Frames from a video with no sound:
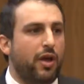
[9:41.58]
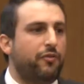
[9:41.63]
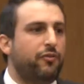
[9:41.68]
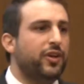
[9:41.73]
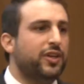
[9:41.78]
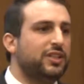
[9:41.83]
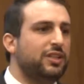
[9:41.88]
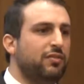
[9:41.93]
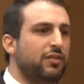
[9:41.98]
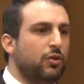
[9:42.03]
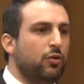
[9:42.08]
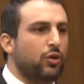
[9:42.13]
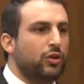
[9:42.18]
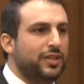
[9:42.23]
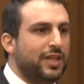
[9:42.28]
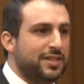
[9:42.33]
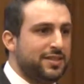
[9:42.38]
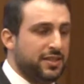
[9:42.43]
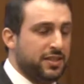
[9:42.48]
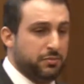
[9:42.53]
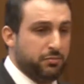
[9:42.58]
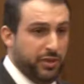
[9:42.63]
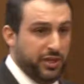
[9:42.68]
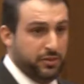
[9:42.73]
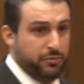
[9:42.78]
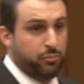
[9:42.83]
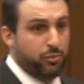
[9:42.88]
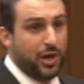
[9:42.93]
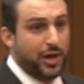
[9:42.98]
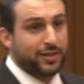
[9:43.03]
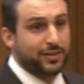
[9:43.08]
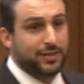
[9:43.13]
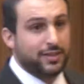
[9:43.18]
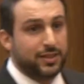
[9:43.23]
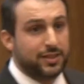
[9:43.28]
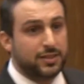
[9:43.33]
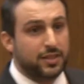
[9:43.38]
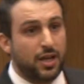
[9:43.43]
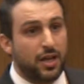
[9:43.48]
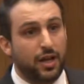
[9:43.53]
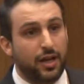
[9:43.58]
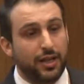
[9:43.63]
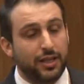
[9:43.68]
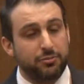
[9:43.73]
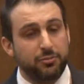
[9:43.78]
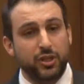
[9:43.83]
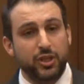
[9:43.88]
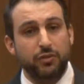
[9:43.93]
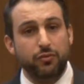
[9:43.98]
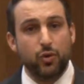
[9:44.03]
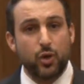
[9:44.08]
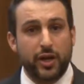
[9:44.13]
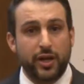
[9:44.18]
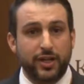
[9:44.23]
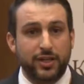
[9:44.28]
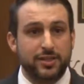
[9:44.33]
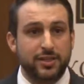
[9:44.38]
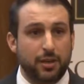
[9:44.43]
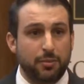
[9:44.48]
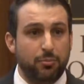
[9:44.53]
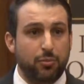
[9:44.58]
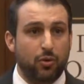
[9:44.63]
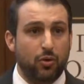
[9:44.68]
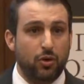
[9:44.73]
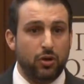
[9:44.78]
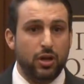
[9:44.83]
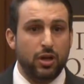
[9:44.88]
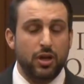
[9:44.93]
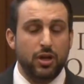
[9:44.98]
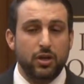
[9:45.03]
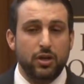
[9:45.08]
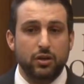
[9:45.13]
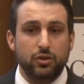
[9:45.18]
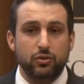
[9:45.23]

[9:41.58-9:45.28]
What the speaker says: effectively, what does this mean? In practice, let me give you an example